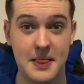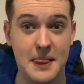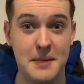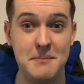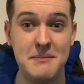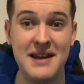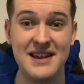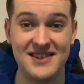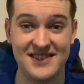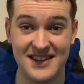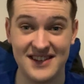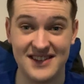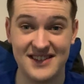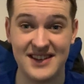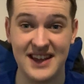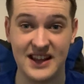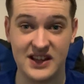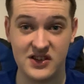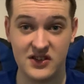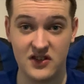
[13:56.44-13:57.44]
Missing
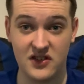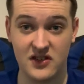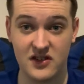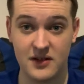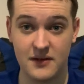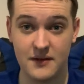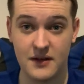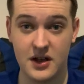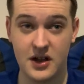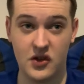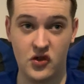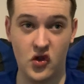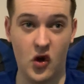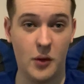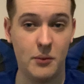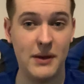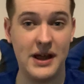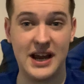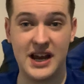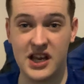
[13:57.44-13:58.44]
sitters,
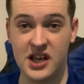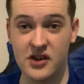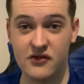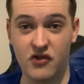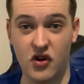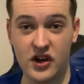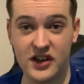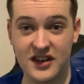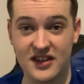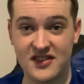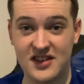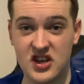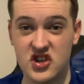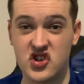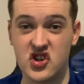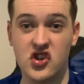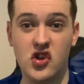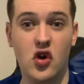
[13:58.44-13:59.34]
not making the right decision,